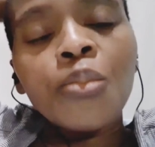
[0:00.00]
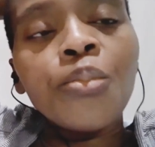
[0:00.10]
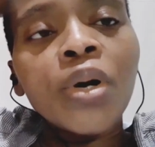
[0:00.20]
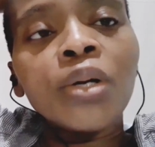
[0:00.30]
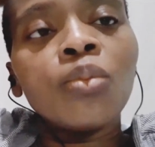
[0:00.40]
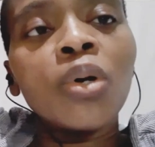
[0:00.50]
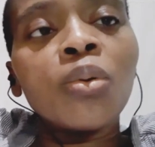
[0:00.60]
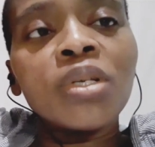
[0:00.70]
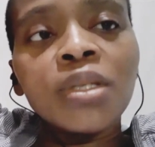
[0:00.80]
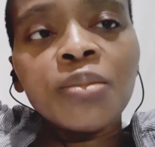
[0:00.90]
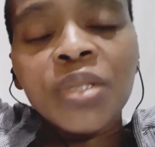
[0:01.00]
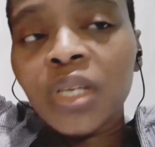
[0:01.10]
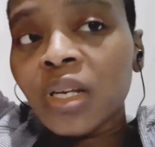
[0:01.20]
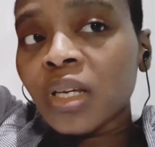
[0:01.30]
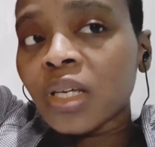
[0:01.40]
But what was
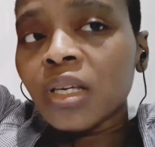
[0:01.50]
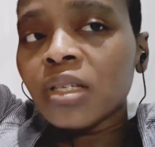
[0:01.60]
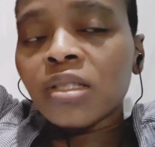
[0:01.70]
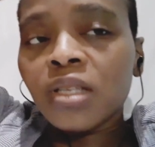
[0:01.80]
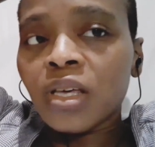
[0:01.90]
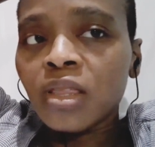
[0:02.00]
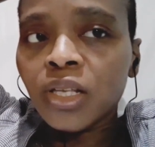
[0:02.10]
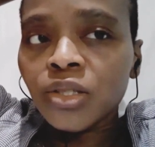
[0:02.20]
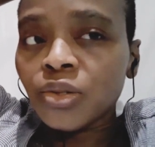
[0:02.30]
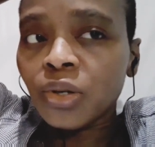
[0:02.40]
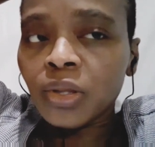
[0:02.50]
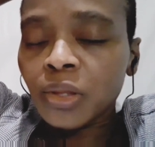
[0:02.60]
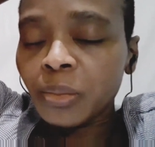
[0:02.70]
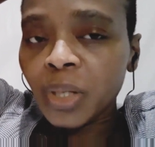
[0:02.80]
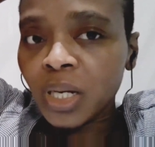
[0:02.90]
upsetting is that that's not
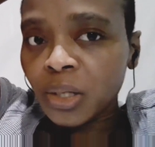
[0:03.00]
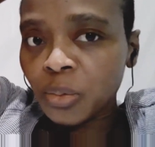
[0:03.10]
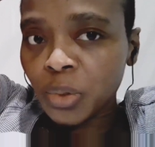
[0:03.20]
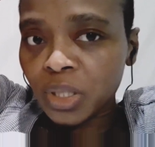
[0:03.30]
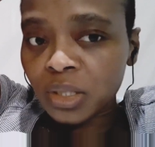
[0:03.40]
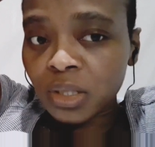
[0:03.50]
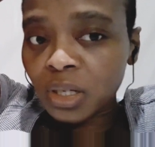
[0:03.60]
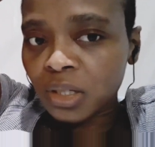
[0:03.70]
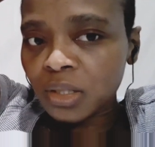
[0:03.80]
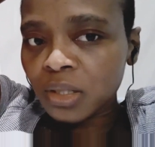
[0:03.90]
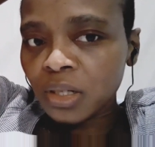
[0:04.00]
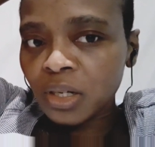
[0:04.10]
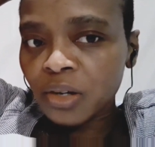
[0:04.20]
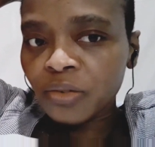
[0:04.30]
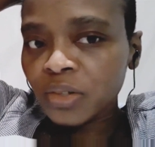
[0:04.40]
the plan we discussed. He
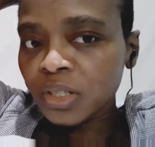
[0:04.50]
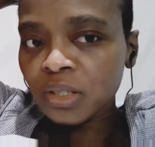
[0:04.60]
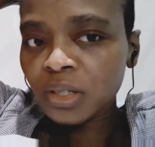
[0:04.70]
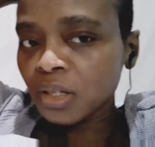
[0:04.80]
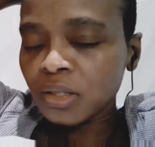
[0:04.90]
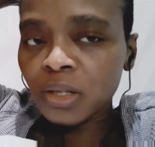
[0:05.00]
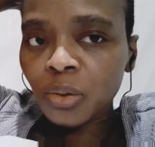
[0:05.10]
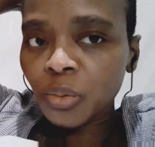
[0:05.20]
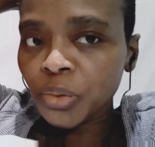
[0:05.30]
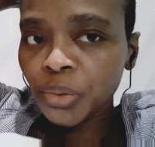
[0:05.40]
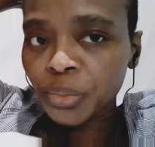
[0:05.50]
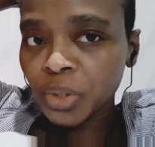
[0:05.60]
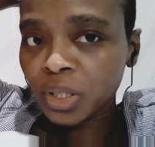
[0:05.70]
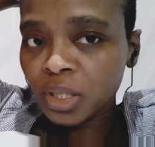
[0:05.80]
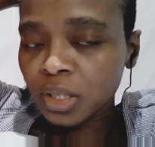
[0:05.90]
never discussed that with
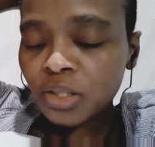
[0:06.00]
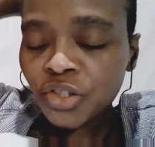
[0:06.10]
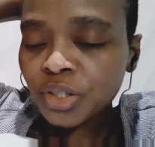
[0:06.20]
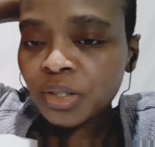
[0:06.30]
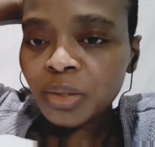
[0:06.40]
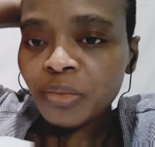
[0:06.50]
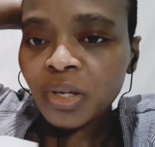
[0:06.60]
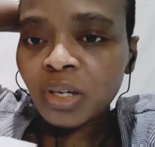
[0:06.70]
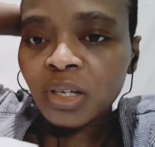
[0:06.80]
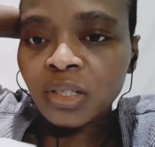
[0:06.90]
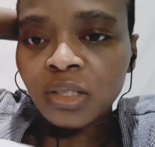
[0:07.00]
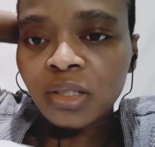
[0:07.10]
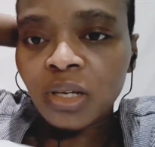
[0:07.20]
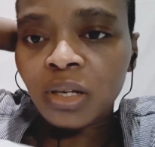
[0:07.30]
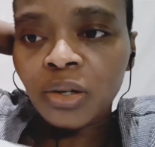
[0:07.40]
me. That's just something he
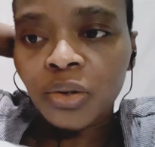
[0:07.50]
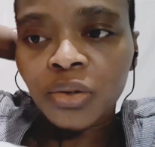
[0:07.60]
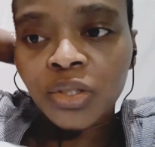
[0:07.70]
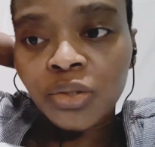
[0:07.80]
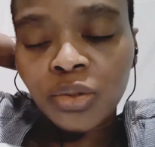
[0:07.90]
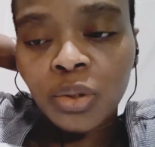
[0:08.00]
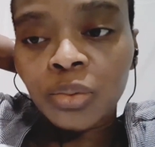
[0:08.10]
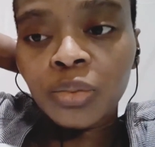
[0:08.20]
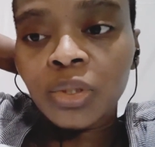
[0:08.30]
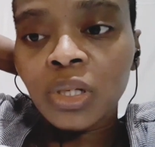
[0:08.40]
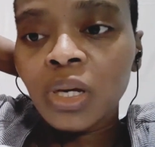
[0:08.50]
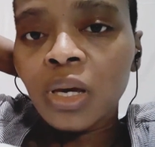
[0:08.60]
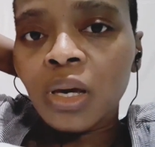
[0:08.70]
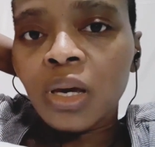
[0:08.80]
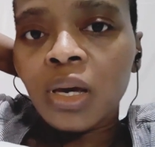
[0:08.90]
decided on his own.
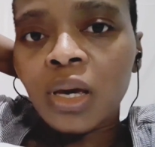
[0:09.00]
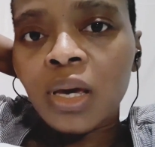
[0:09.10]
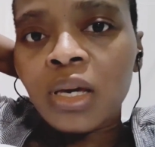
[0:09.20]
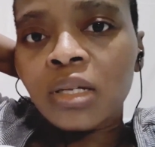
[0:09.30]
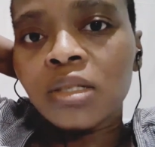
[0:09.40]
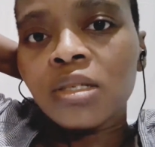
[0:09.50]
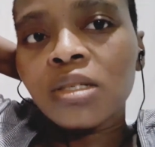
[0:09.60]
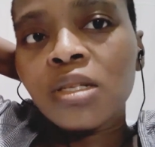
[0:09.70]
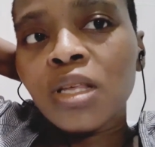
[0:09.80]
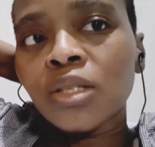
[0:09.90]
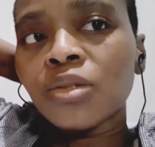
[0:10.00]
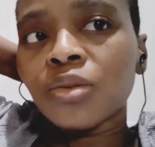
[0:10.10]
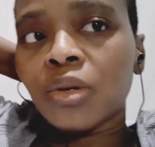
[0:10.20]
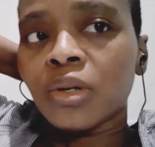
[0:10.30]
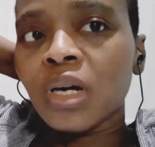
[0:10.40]
And that's
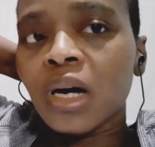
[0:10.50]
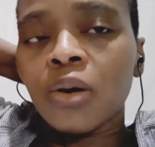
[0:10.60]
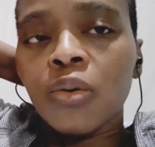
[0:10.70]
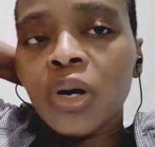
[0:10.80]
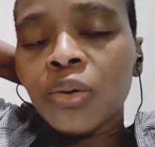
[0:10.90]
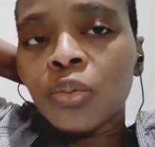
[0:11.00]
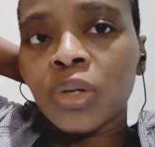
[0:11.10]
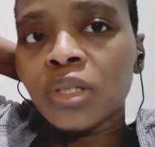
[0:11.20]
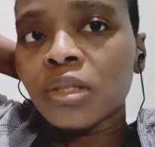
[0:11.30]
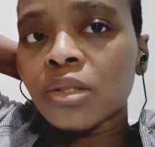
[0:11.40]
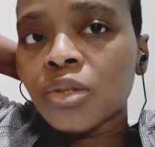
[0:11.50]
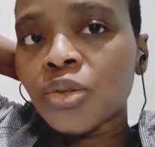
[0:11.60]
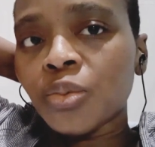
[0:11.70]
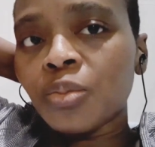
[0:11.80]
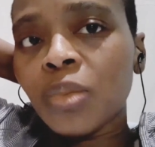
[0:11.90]
not how I want
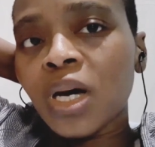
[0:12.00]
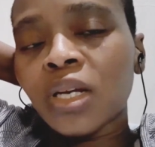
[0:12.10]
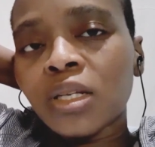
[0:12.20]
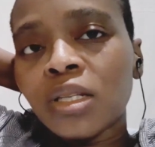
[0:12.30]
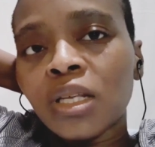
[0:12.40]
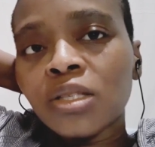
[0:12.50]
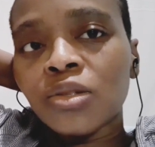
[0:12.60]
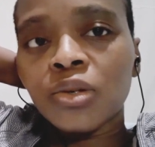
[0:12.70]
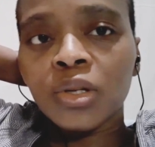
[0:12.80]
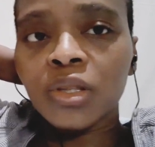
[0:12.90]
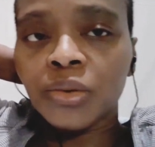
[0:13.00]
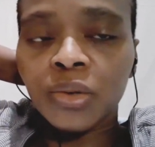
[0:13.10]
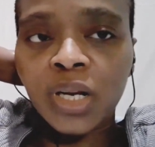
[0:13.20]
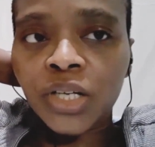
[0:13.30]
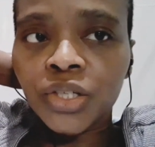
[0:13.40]
to, that's not the
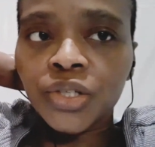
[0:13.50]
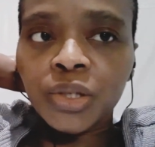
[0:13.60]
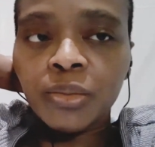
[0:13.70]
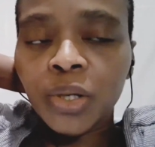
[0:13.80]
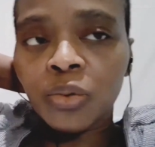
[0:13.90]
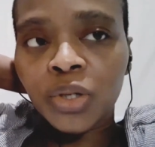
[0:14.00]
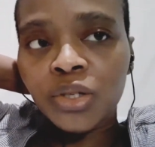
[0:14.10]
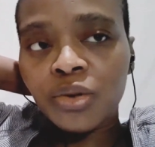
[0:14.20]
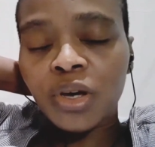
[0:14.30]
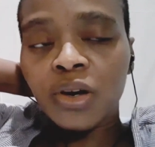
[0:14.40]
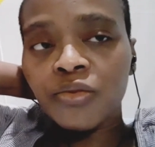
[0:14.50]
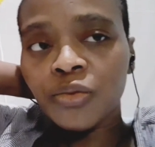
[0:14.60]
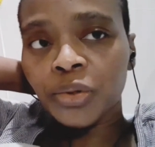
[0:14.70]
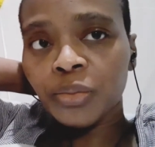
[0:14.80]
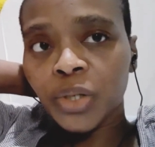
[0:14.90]
relationship I want to have
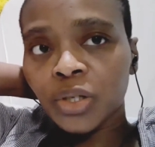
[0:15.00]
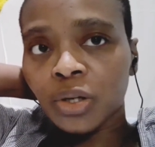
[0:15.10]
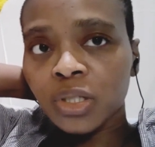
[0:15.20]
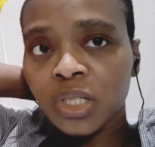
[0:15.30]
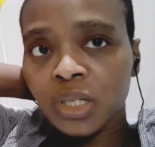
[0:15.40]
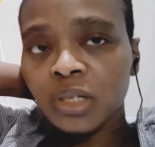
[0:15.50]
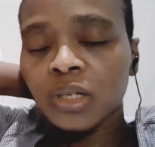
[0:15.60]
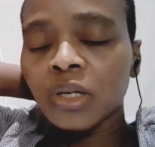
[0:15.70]
with my doctor.